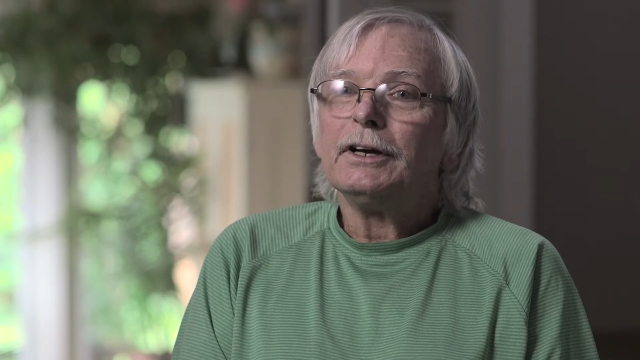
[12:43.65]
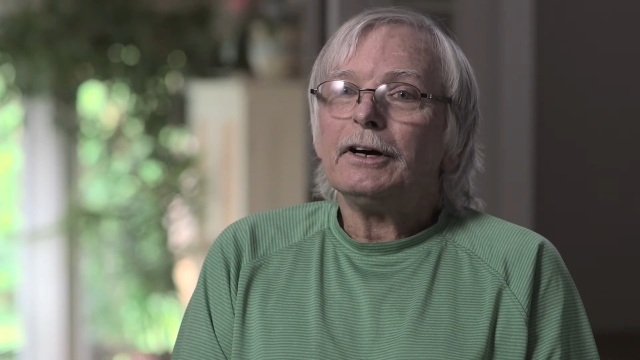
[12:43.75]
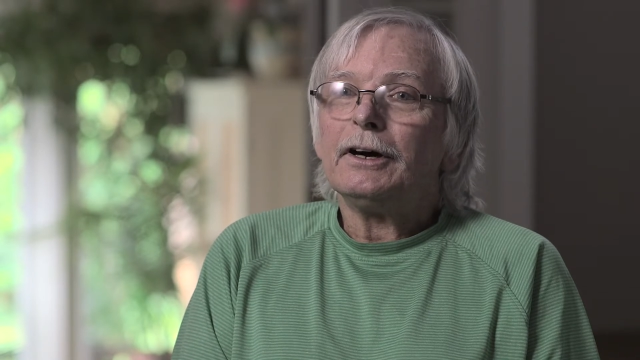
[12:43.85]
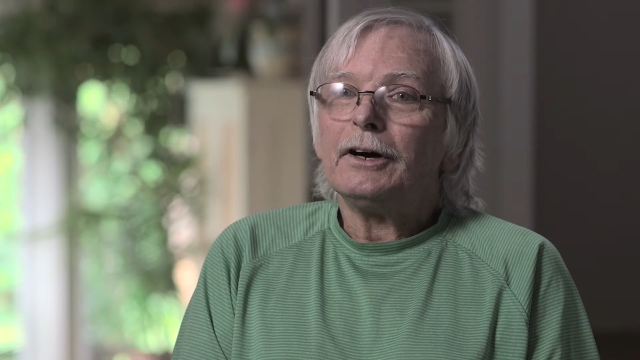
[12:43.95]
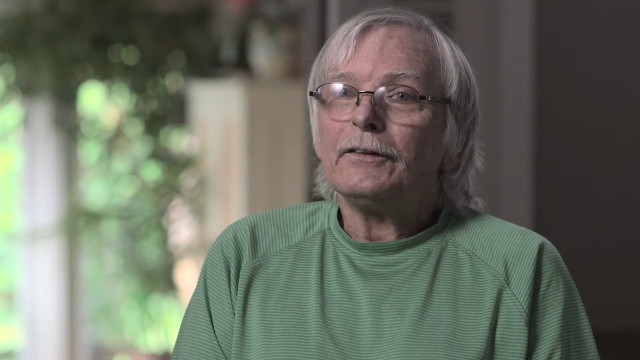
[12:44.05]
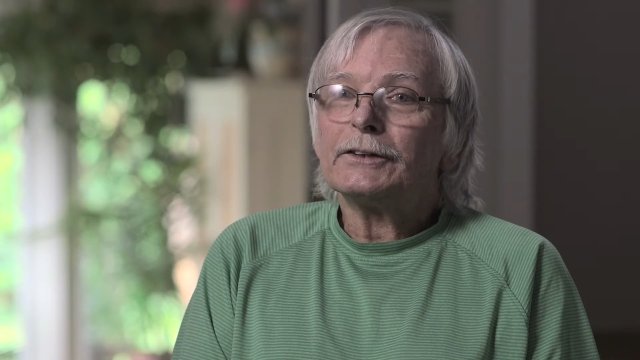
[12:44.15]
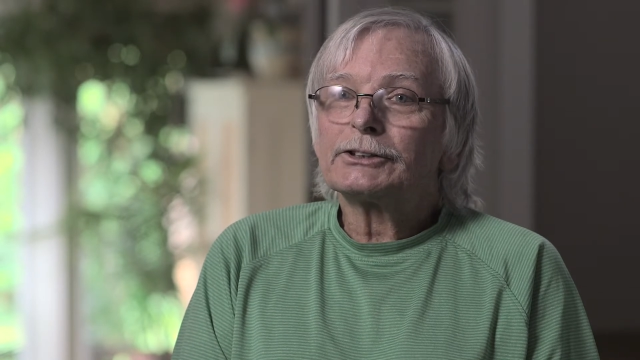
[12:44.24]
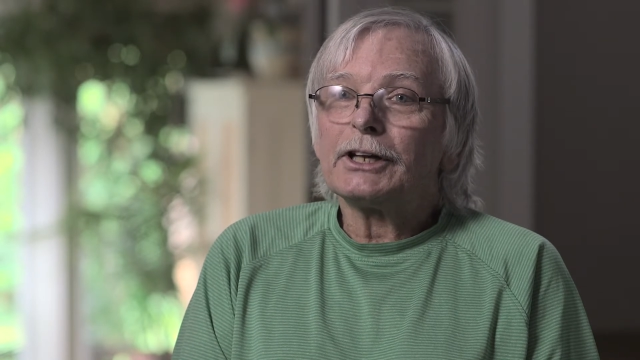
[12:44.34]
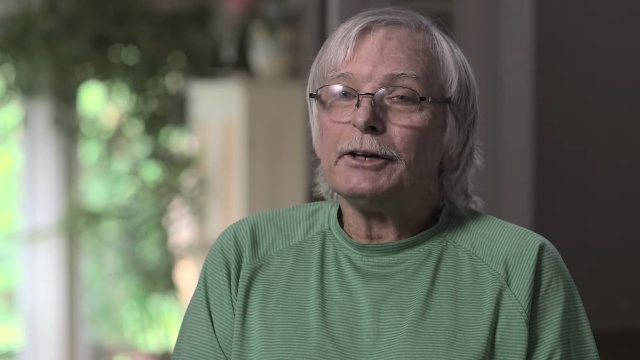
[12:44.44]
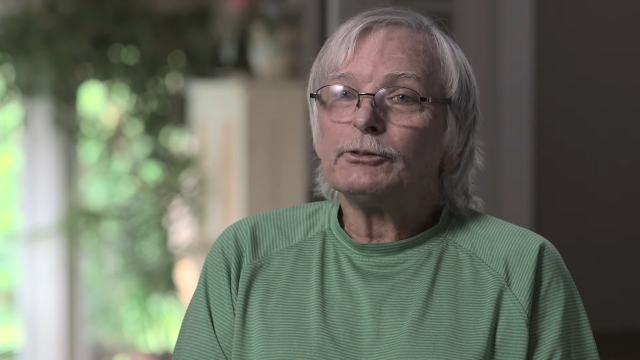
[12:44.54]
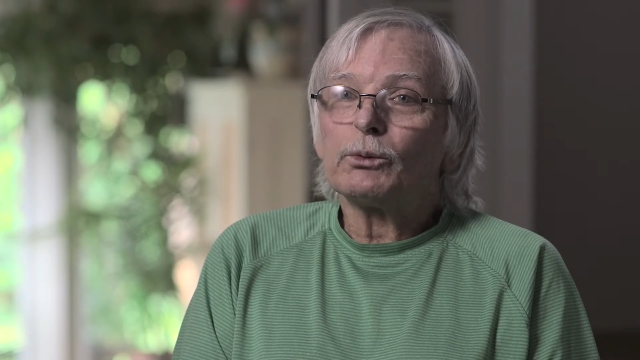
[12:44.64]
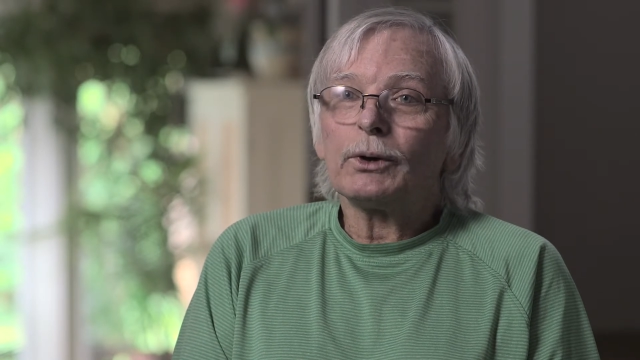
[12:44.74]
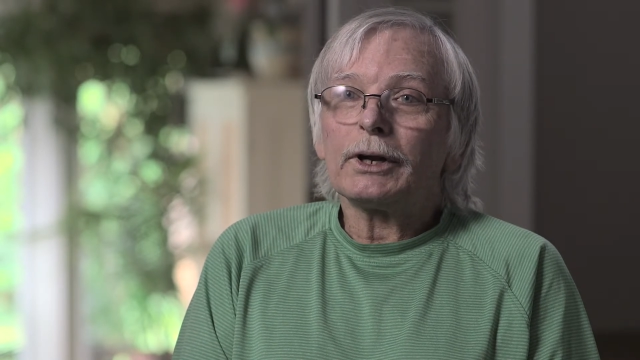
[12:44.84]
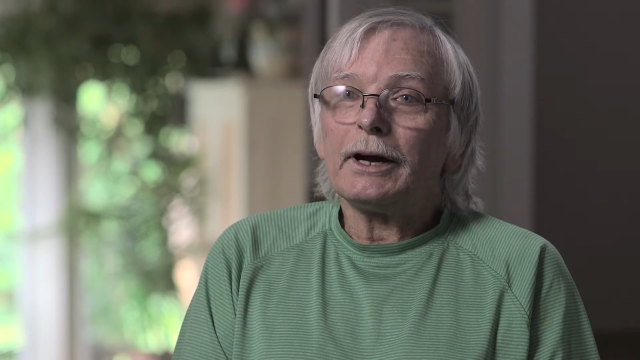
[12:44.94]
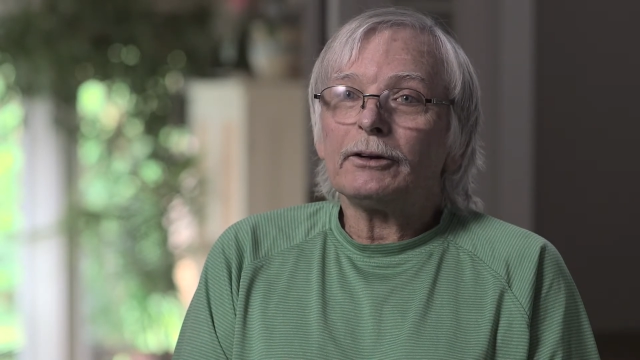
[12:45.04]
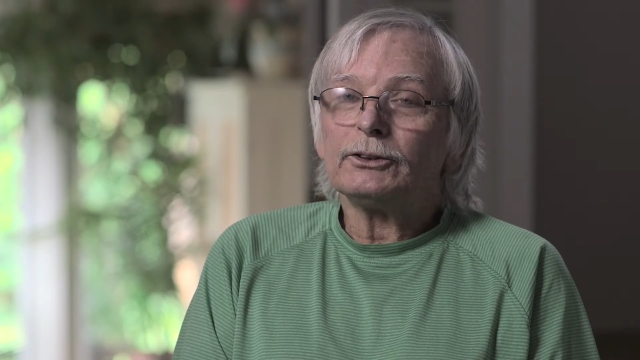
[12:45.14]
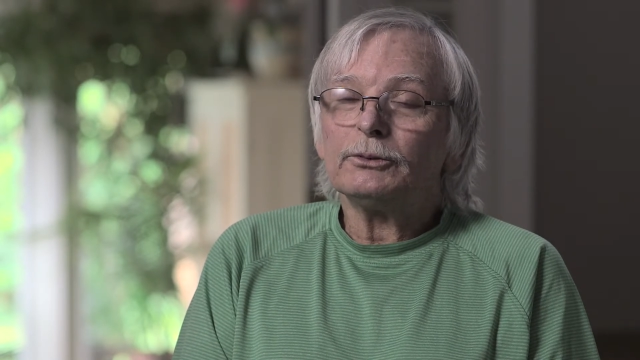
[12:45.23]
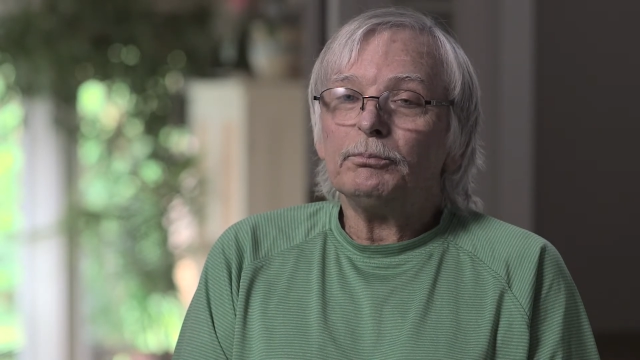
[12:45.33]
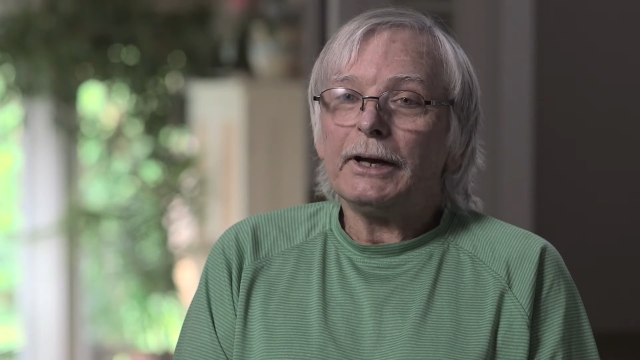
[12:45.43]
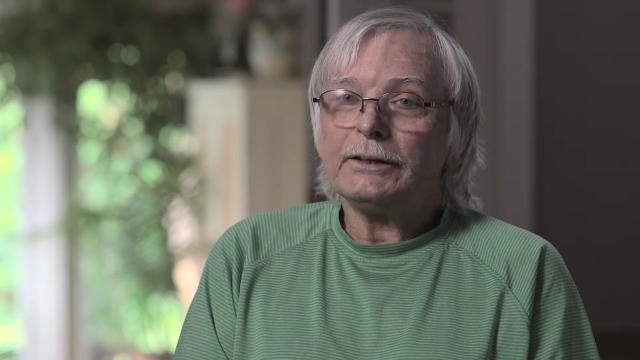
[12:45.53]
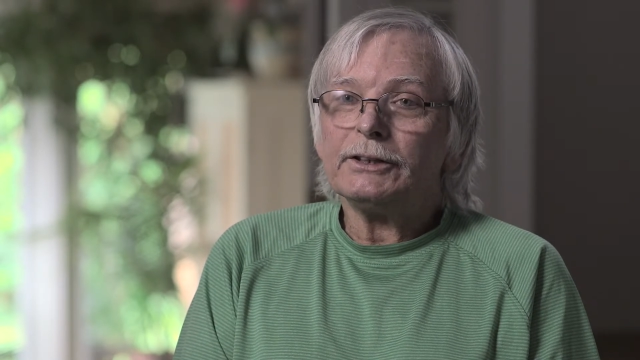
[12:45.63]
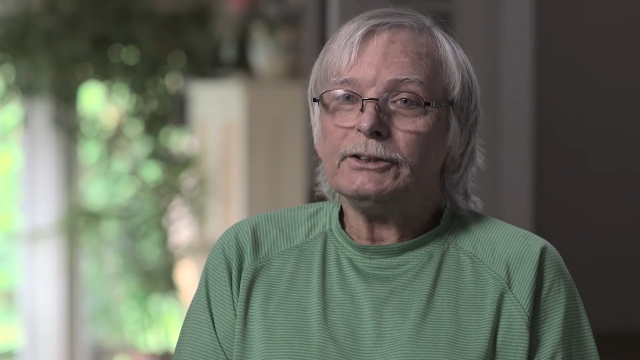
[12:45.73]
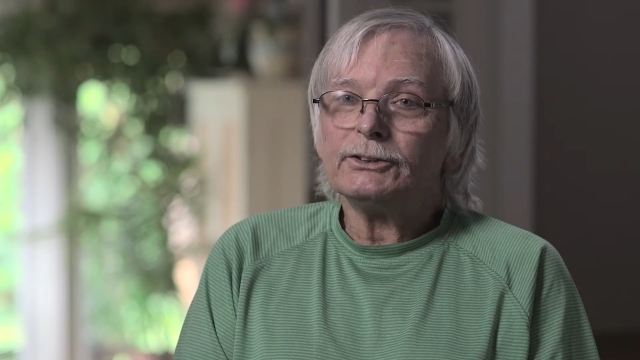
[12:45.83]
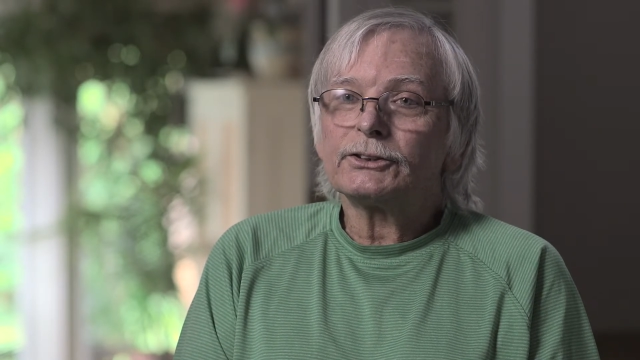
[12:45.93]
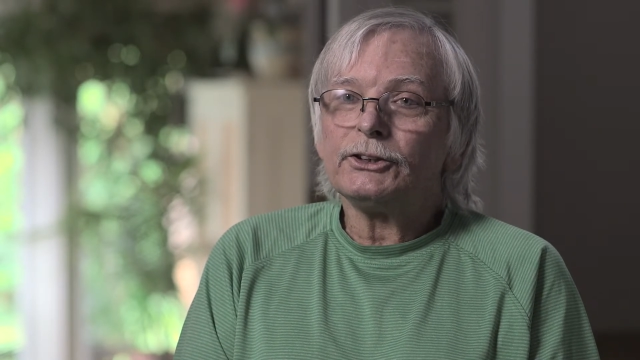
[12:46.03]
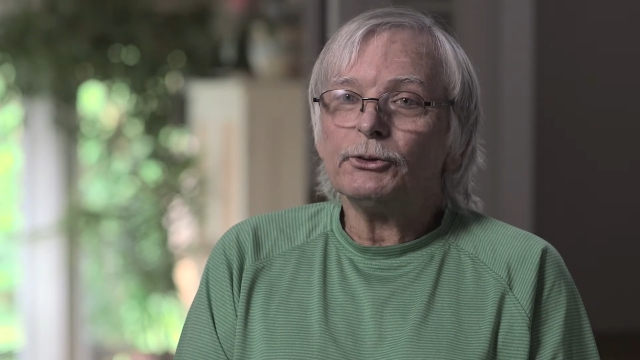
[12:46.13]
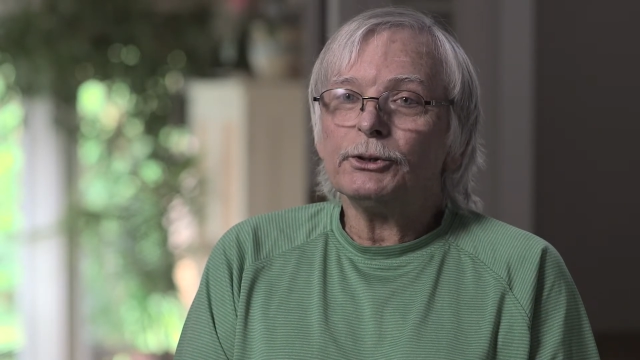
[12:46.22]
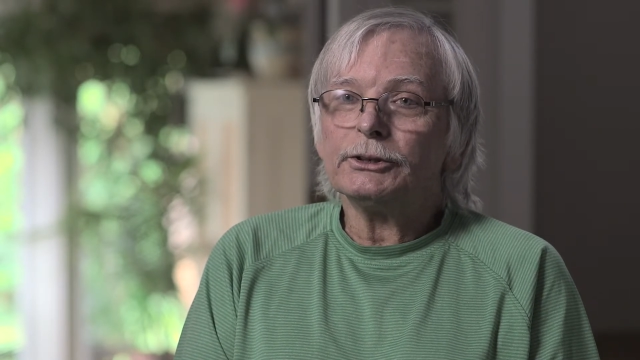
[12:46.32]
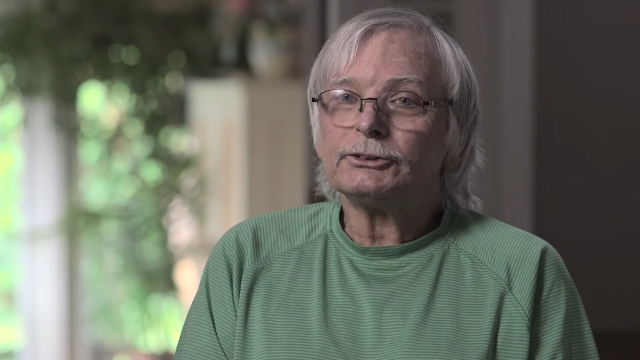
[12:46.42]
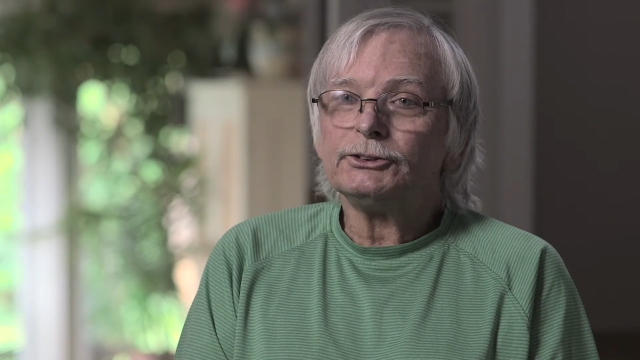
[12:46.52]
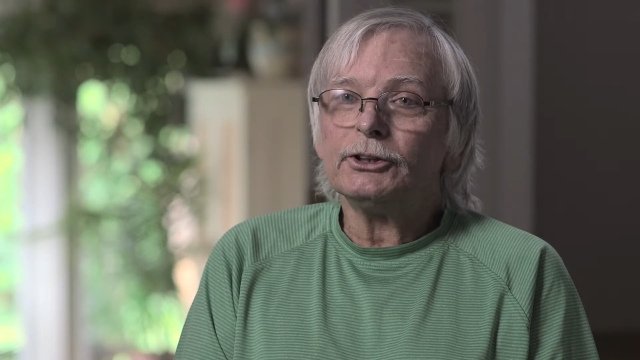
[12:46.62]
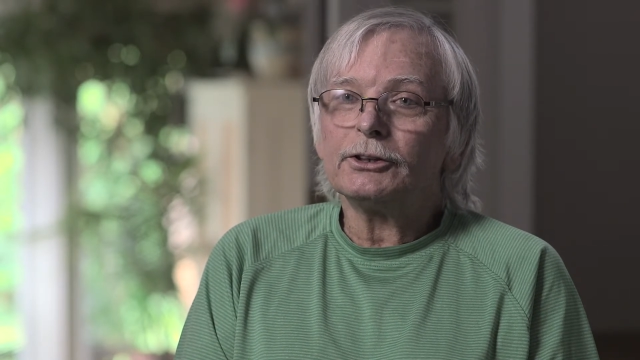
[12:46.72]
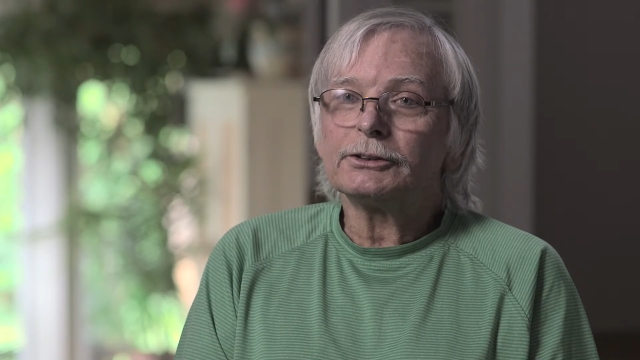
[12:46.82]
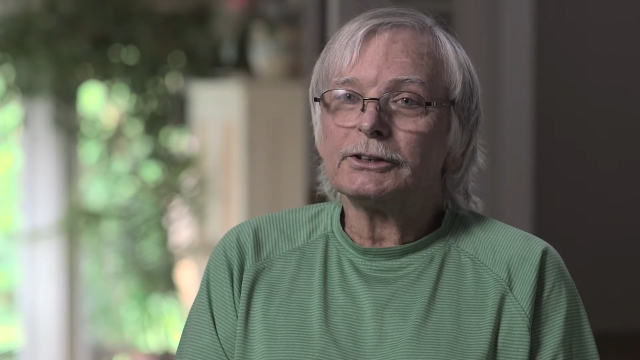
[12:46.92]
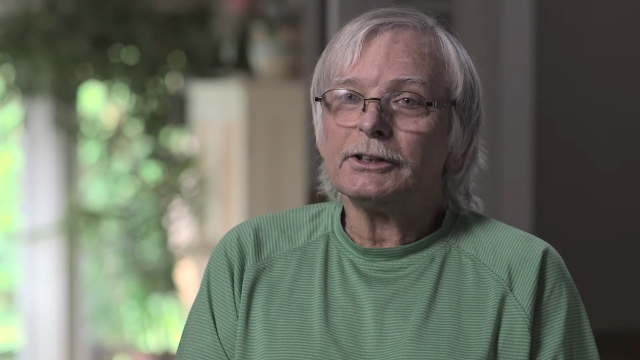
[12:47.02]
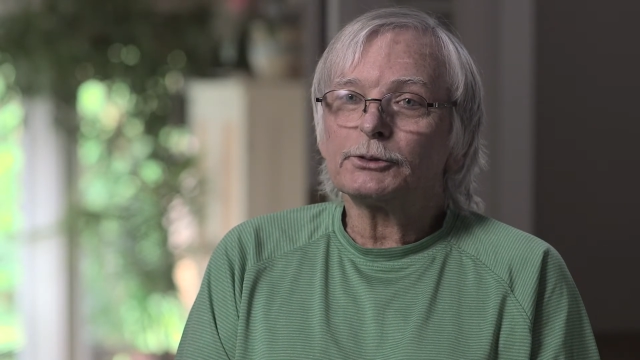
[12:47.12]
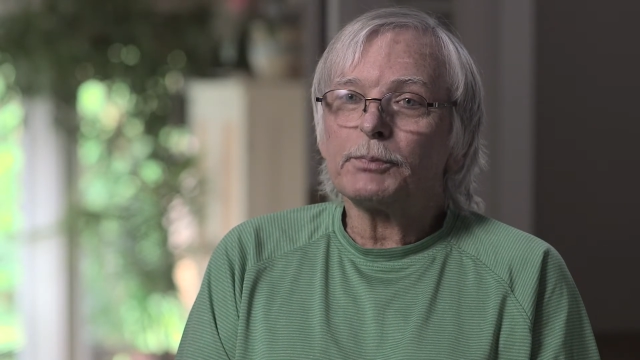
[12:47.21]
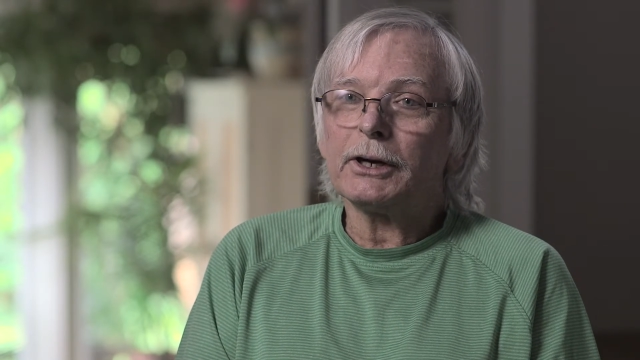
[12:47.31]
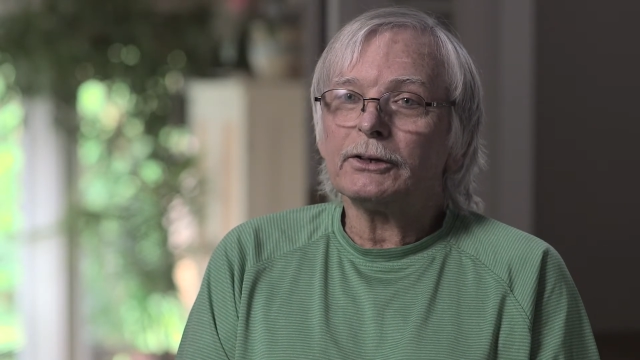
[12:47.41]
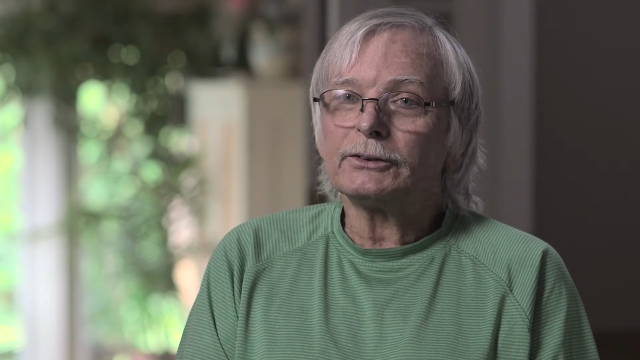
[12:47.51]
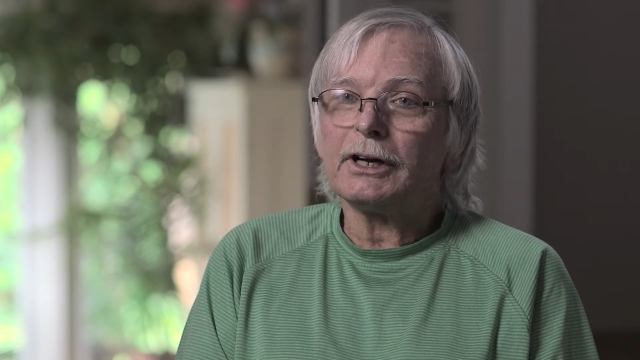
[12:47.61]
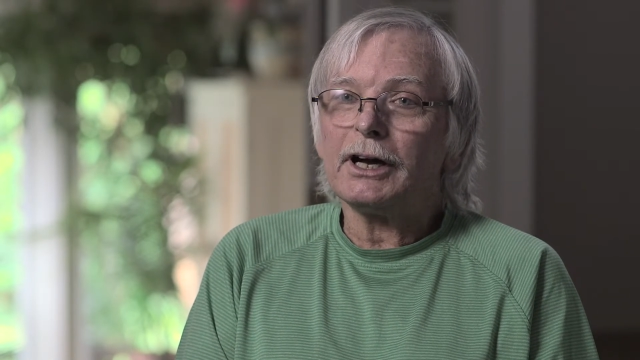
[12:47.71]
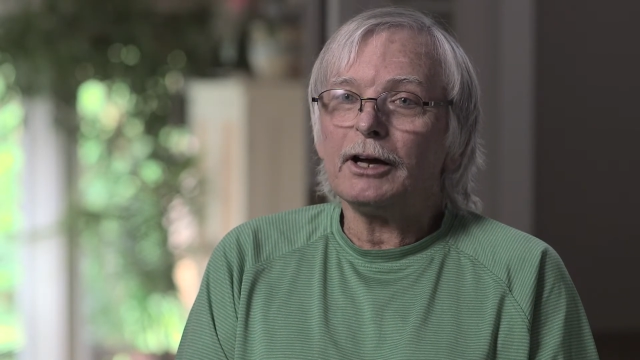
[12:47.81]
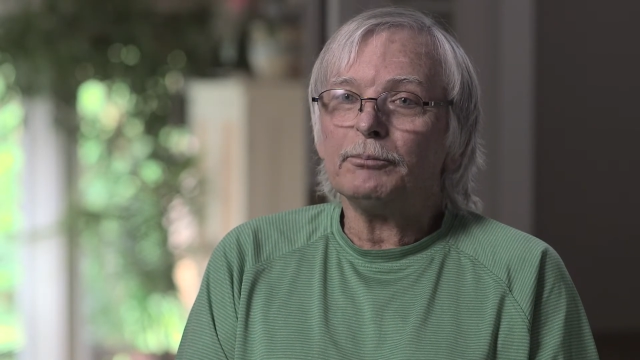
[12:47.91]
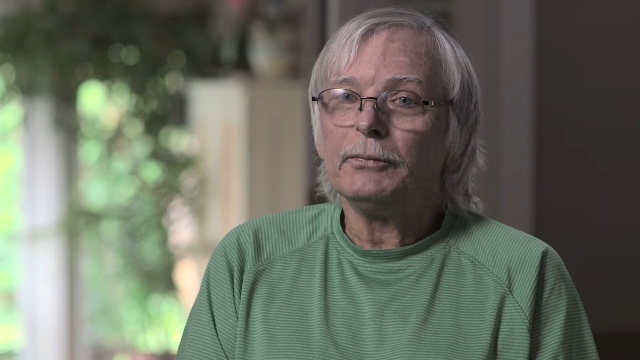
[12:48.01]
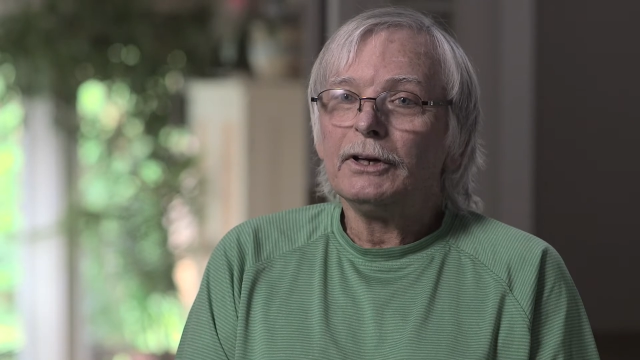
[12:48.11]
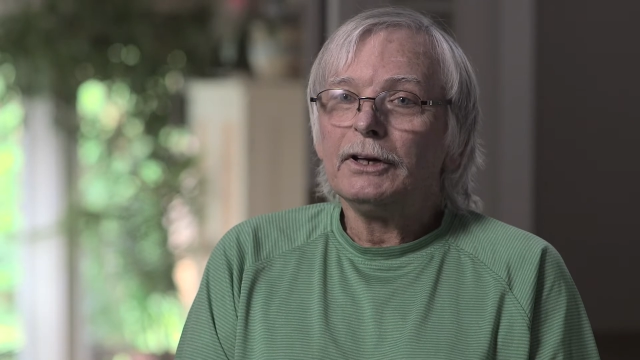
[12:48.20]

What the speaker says: the slaves were allowed to make these curious jugs in their spare time,